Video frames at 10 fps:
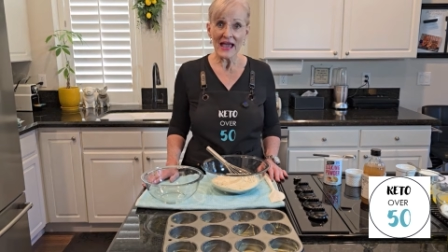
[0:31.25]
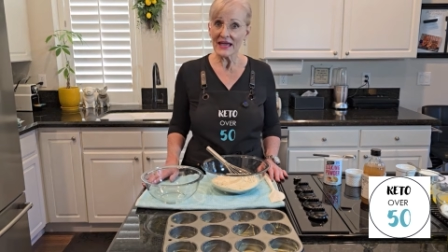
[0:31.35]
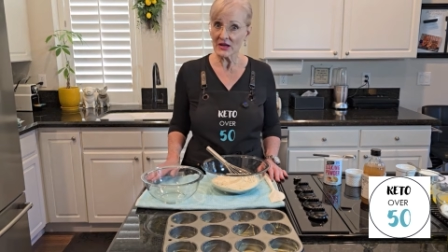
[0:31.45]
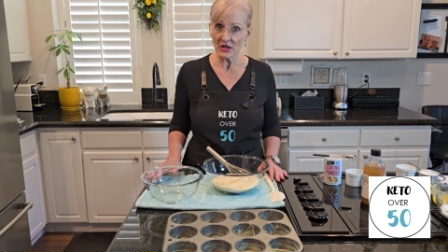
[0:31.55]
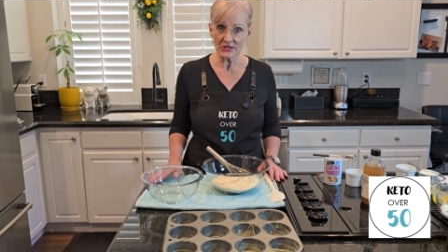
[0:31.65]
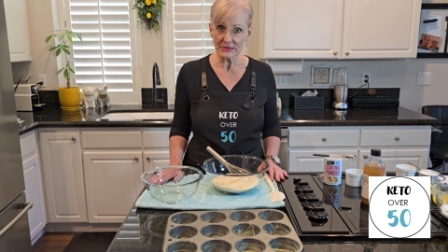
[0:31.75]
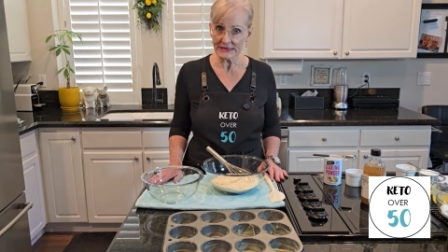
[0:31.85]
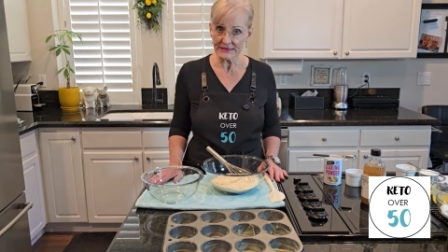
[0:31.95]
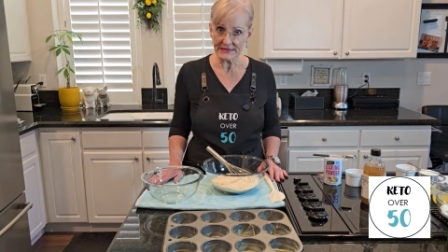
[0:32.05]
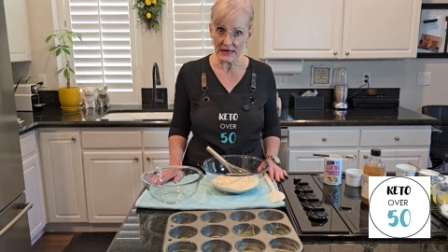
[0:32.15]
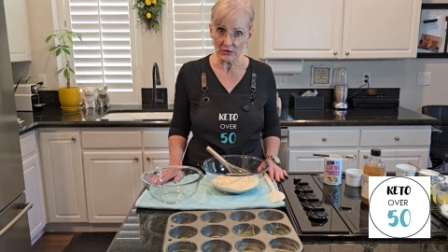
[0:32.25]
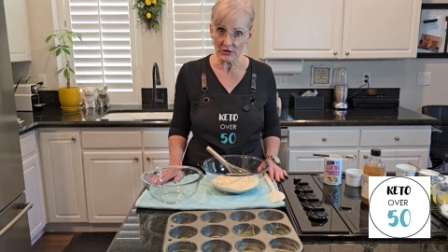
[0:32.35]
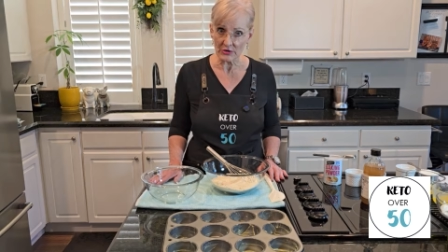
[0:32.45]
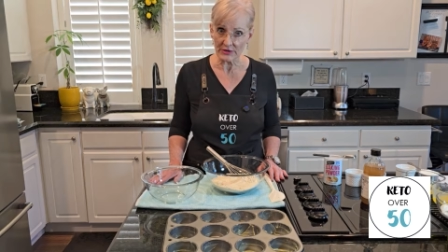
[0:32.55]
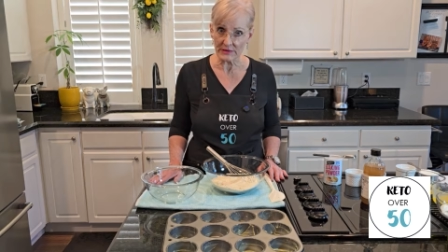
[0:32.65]
It also has
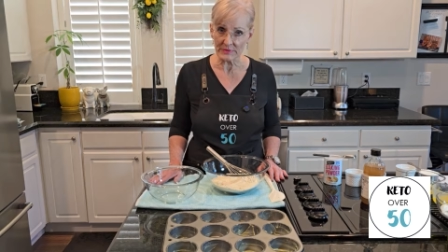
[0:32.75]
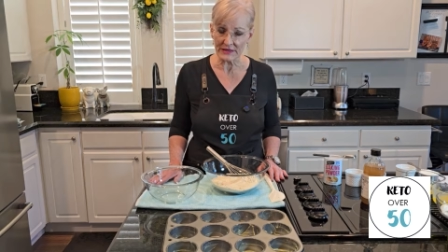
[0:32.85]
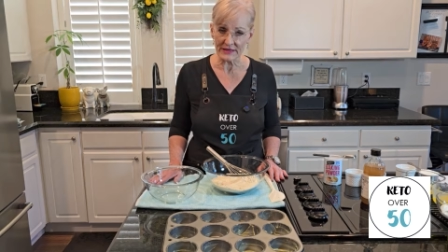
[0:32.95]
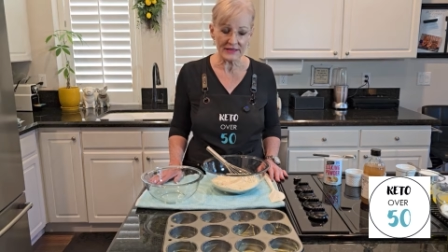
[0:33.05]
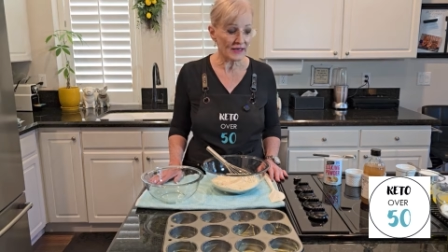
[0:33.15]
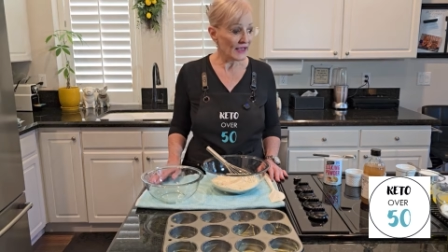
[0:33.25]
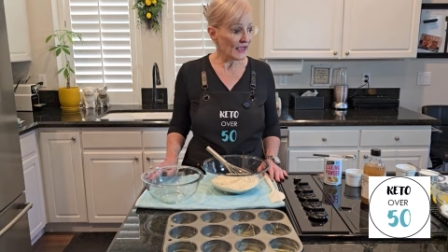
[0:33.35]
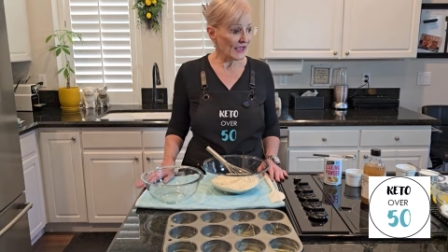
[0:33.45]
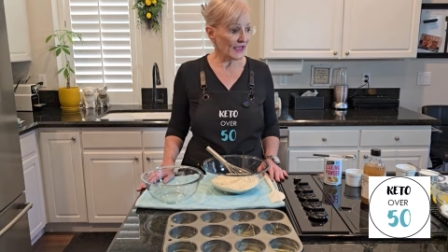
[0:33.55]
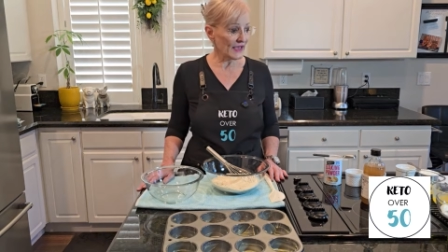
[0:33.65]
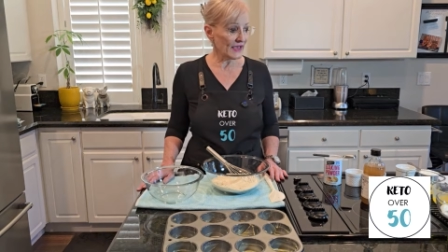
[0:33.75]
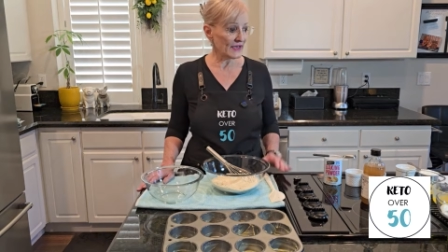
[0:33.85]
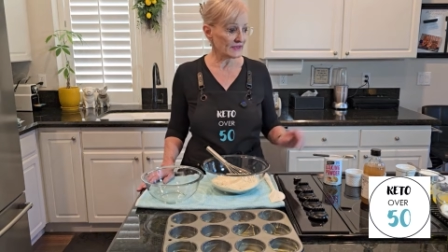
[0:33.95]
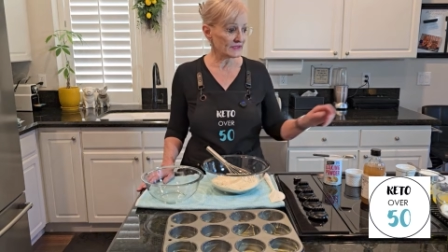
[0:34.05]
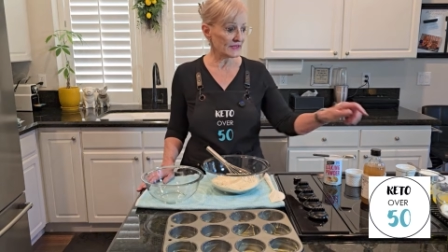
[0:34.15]
sour cream in it
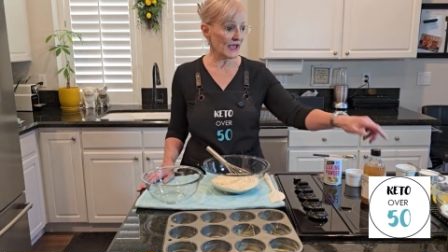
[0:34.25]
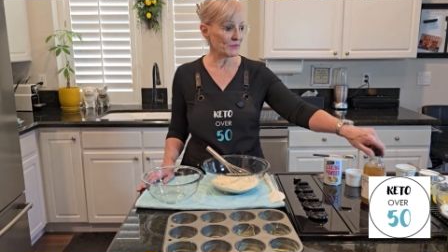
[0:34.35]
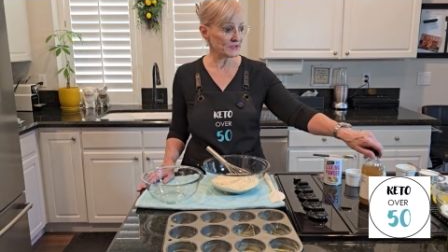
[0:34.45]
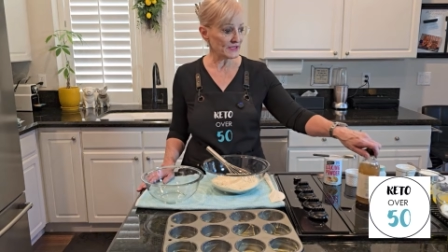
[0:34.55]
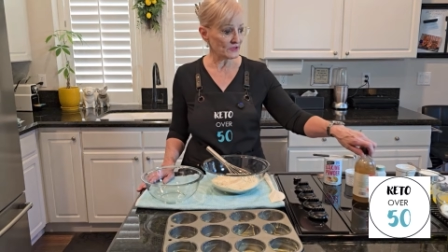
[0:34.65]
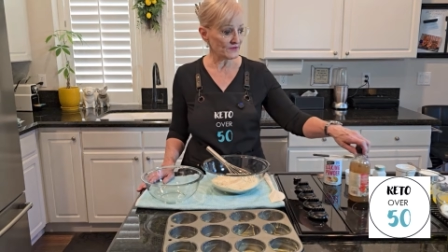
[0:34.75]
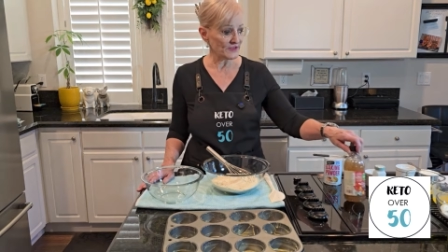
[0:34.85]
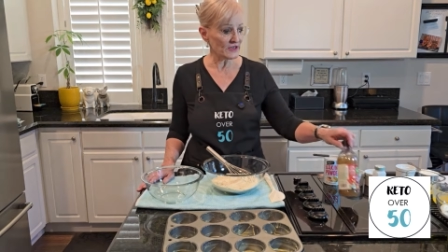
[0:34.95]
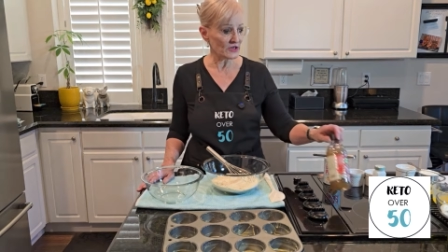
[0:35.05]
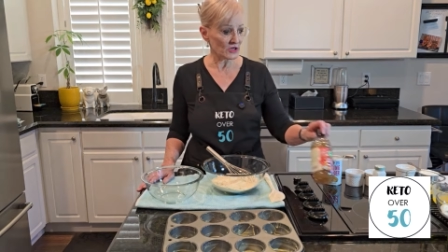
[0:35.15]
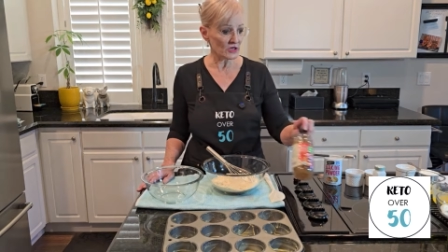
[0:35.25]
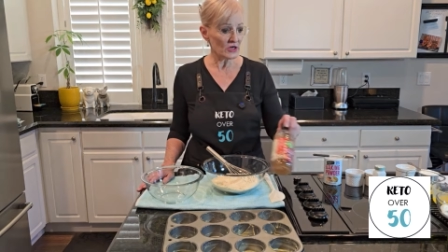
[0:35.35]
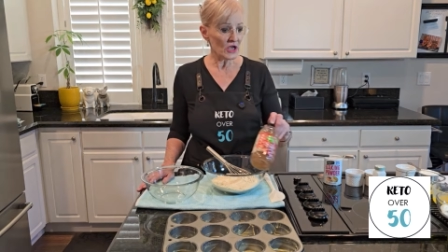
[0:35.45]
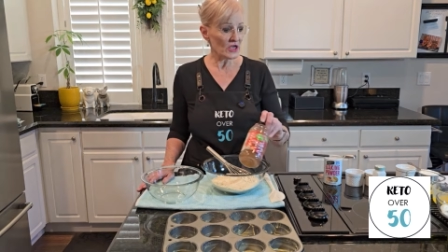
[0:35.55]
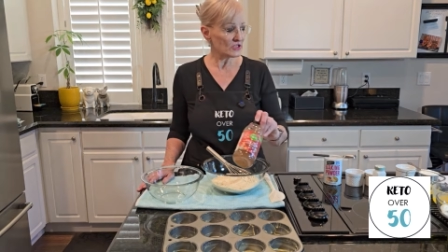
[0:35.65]
and apple cider vinegar.